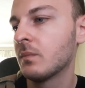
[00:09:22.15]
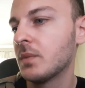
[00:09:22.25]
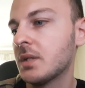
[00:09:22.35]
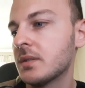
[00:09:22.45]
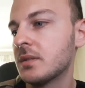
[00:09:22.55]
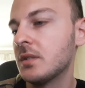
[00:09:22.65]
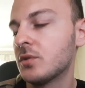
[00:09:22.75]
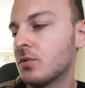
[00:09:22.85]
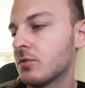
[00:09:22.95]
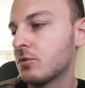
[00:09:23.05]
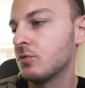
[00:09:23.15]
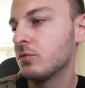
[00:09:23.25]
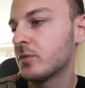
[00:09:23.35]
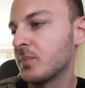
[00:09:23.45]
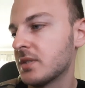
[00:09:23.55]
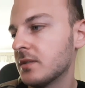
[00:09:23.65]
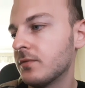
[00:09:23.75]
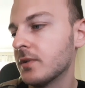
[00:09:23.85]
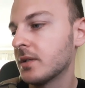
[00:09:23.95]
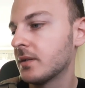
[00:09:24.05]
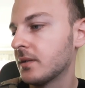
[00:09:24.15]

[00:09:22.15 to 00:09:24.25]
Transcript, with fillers: because these are too specific.